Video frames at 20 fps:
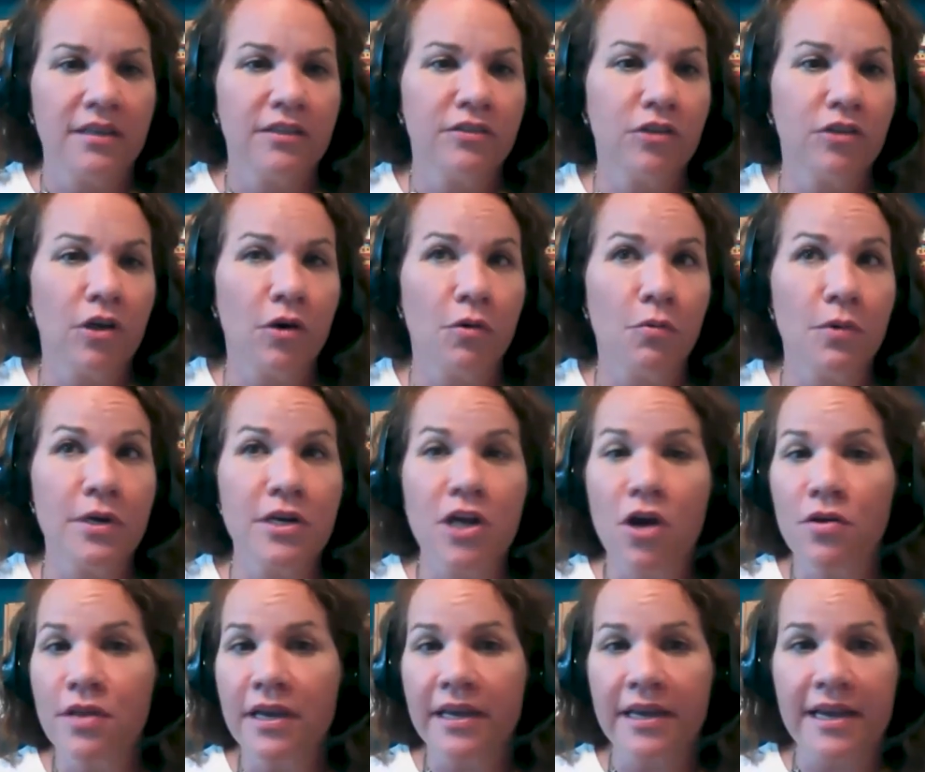So we
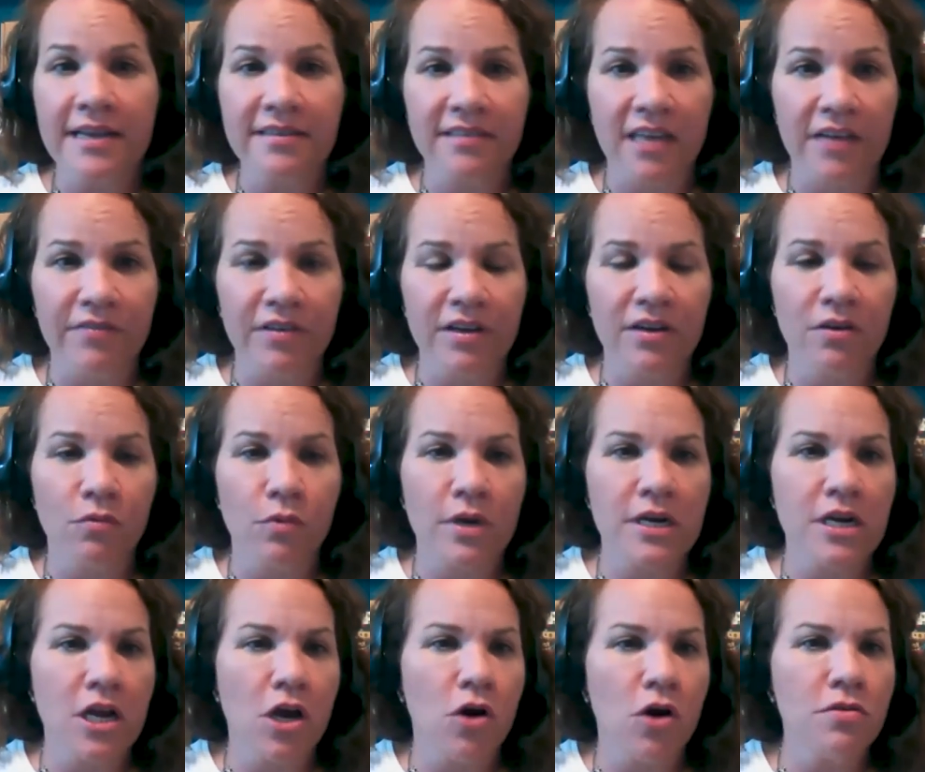know that kids love it. We
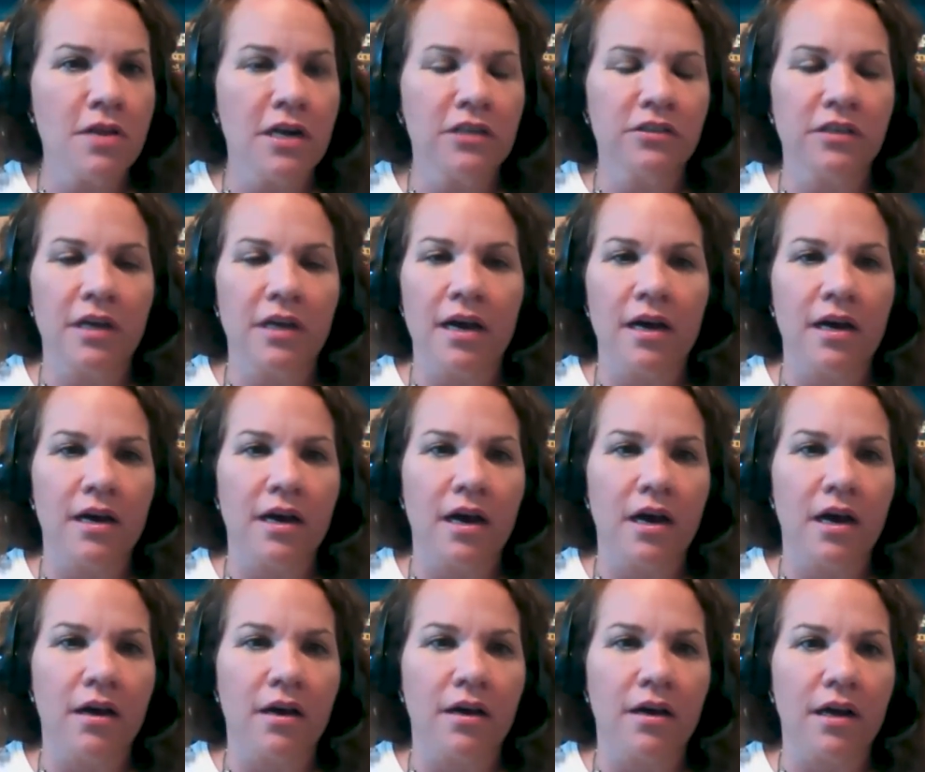know there's a,
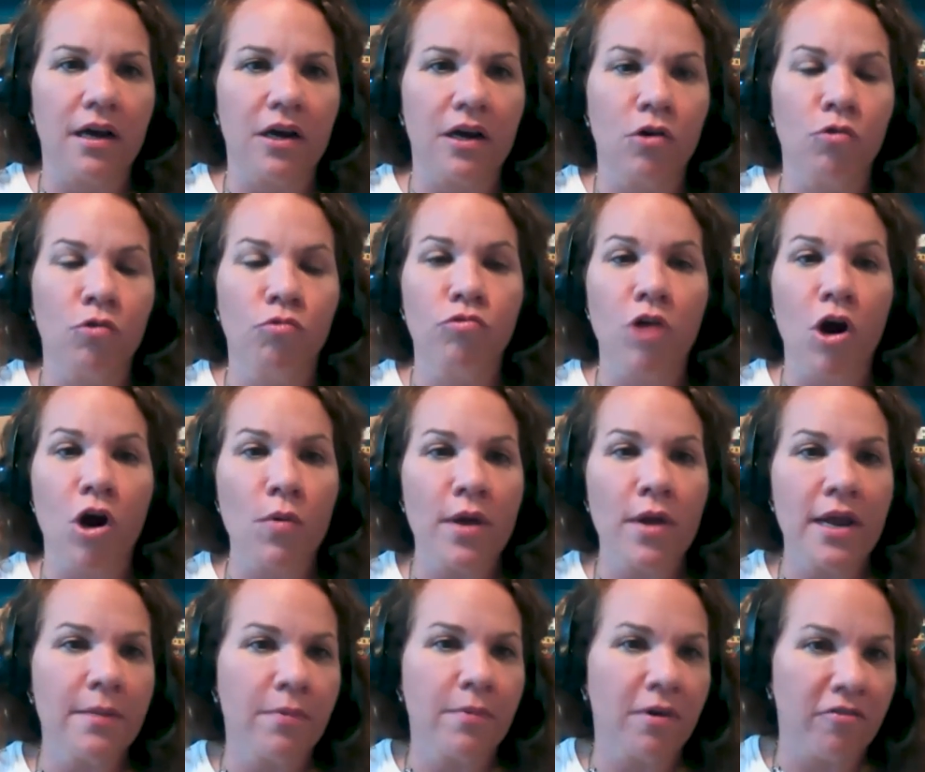a, a
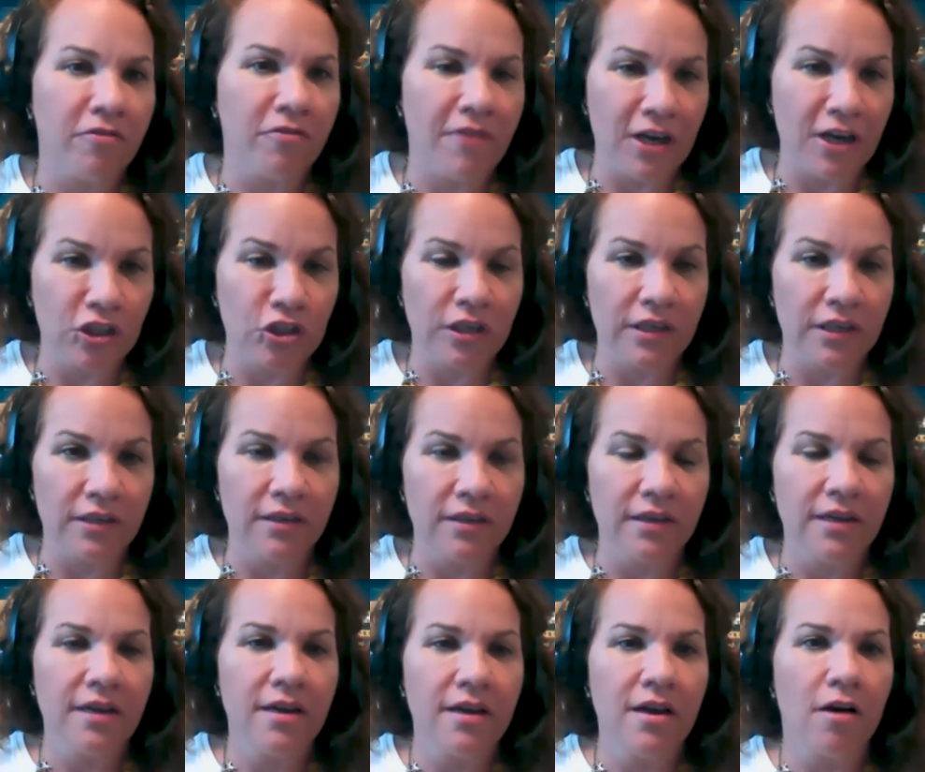growing profession
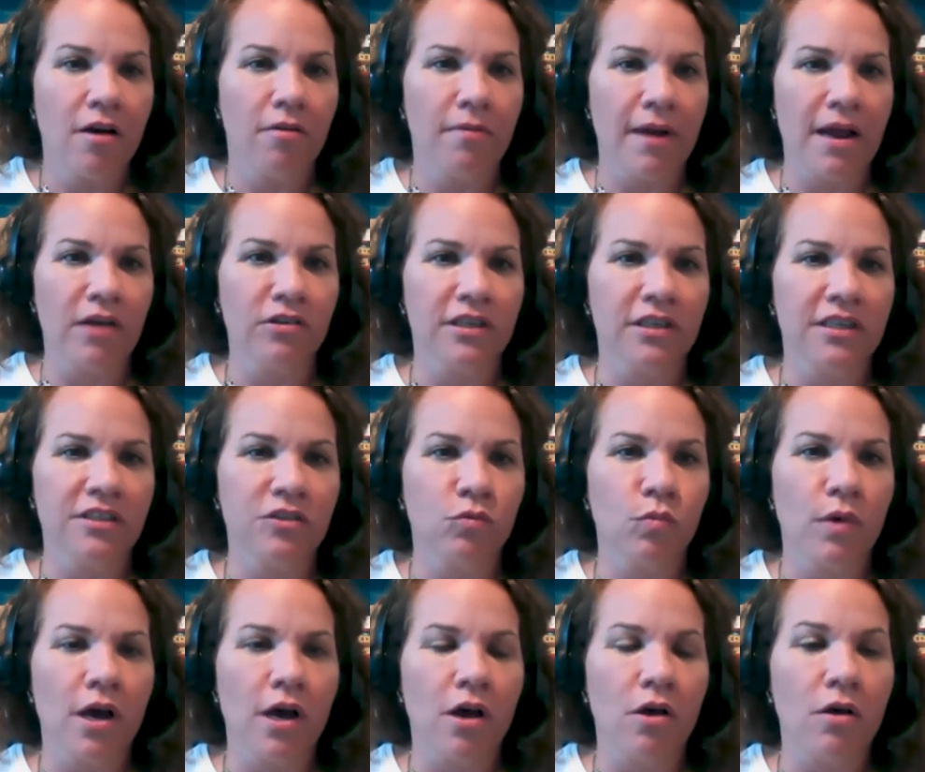around it as
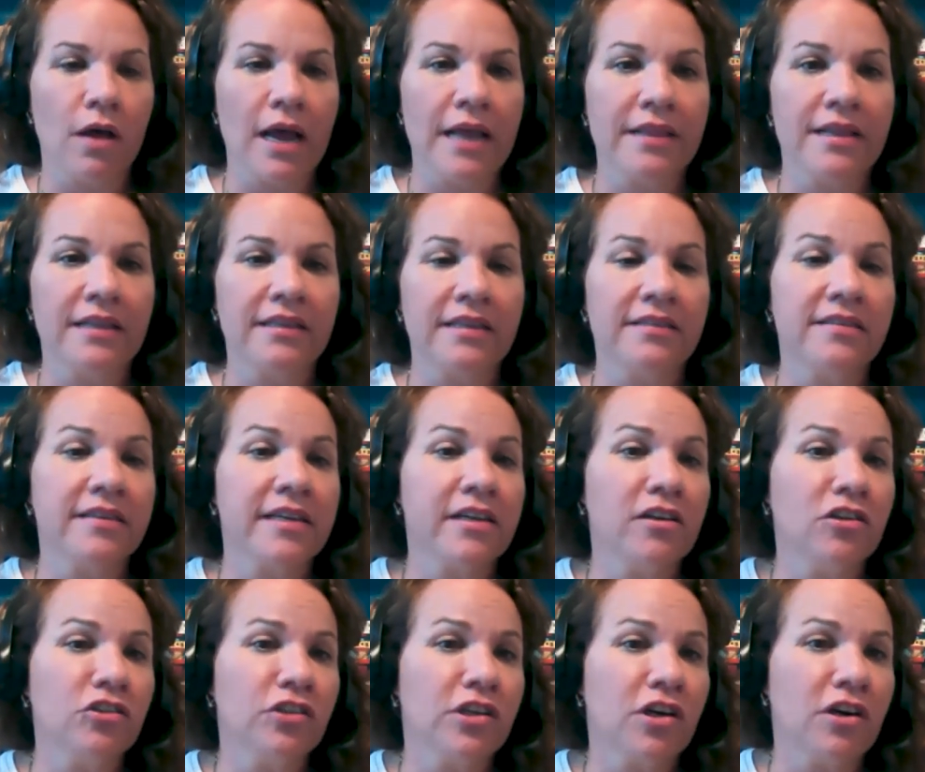well, and that the
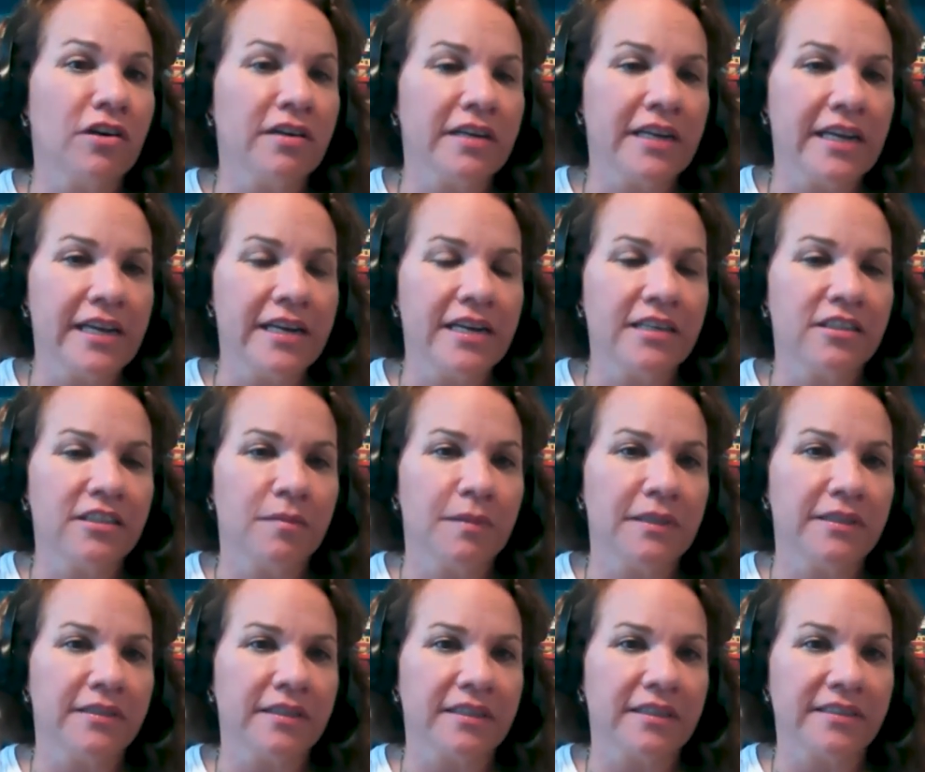skills that are needed to
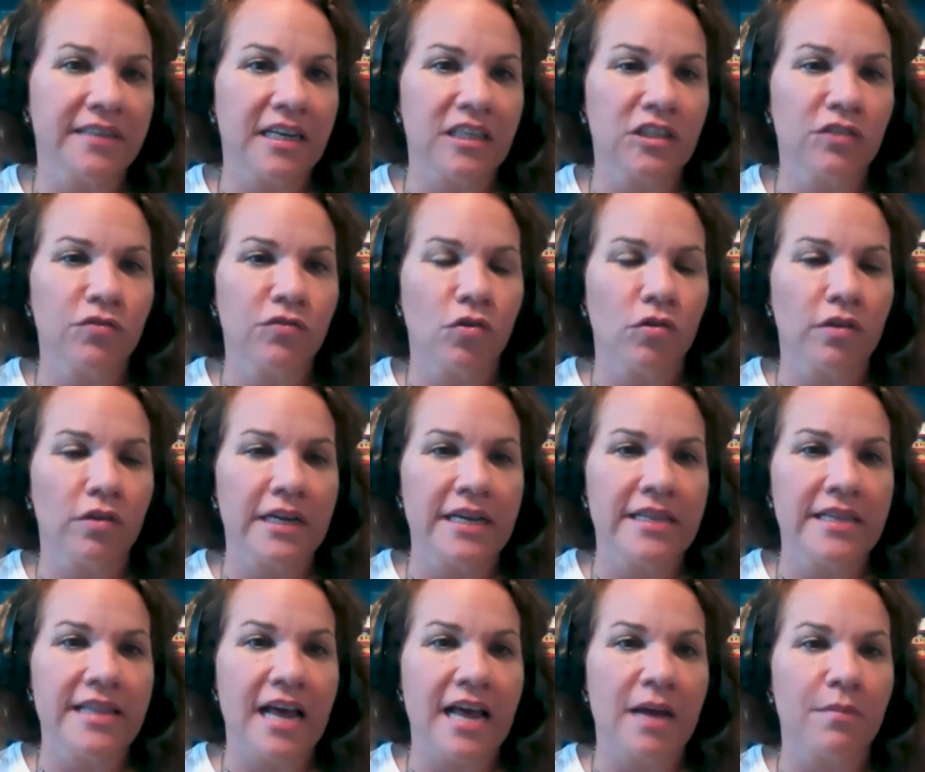be successful
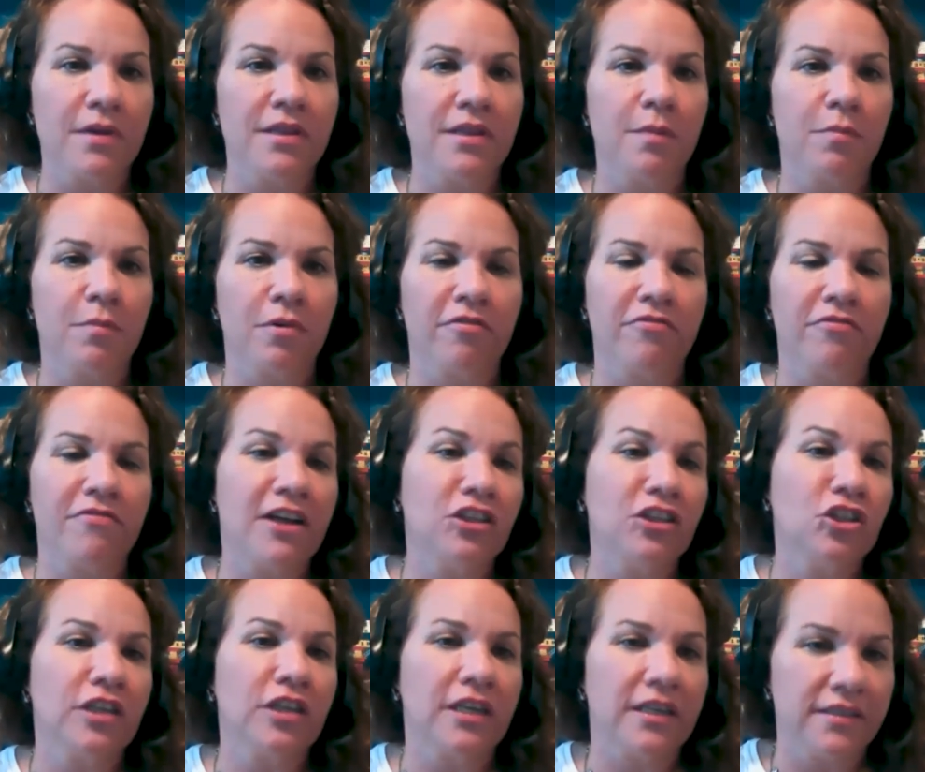in that in the
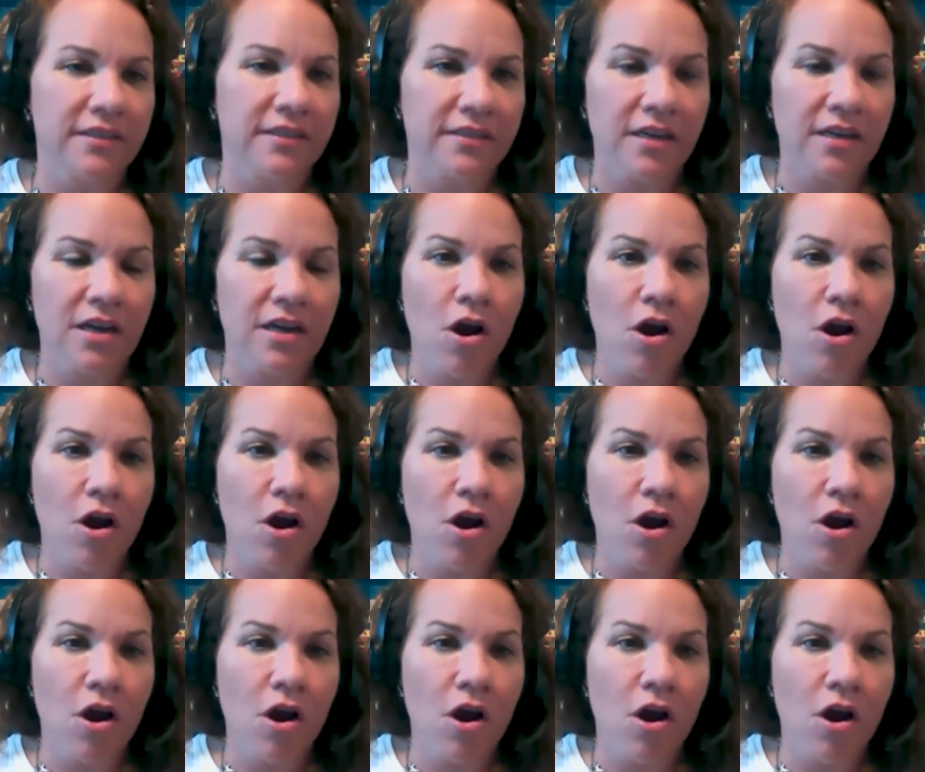professions